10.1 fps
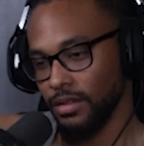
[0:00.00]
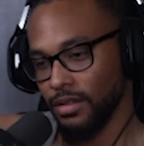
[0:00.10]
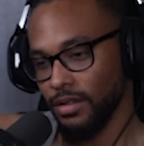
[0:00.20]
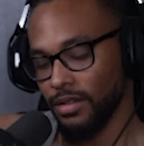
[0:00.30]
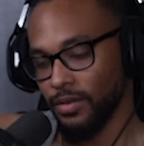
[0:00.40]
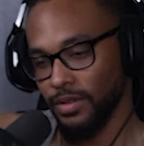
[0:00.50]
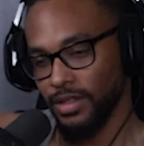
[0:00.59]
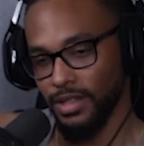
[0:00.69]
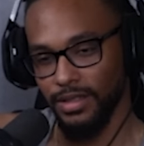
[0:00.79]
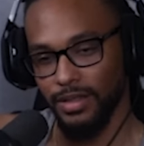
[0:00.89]
It's always
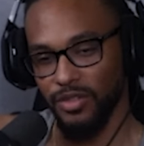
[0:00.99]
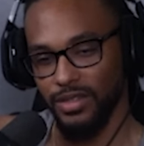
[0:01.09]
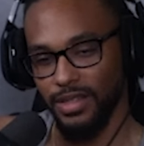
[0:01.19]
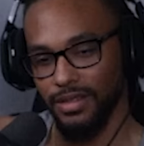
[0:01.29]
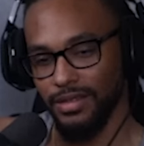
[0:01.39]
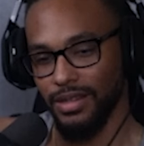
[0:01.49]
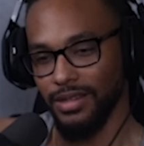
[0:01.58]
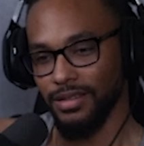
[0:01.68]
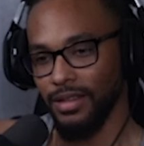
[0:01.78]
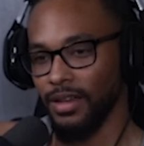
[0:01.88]
like them just getting
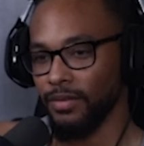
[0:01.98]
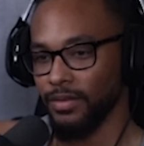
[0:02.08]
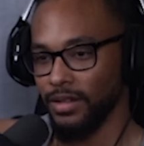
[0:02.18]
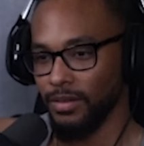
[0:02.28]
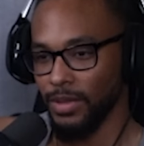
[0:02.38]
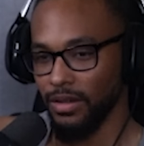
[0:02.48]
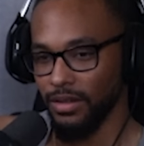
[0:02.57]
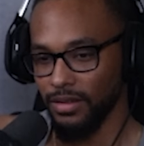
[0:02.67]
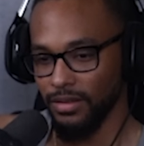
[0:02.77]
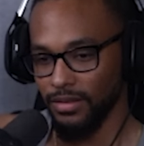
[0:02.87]
sliced in half and that's about
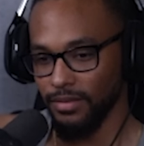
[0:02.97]
it.